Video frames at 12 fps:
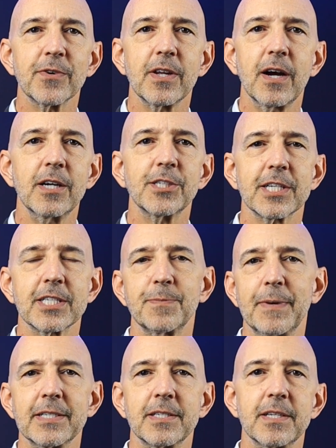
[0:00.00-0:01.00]
for large
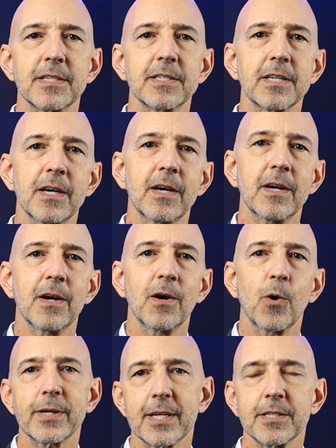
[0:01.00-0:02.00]
expenses,
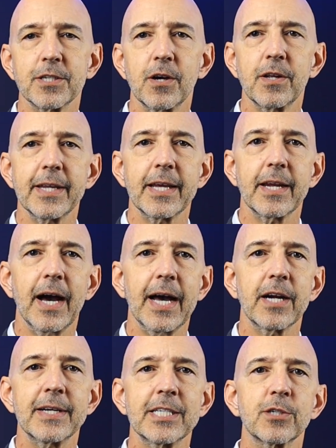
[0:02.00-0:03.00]
or to consolidate
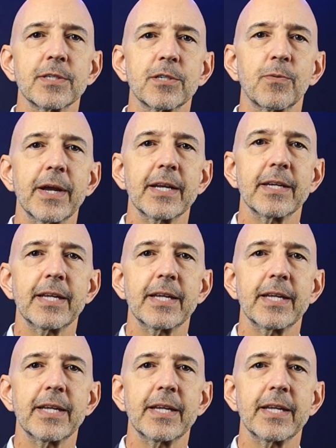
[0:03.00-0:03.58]
higher interest rate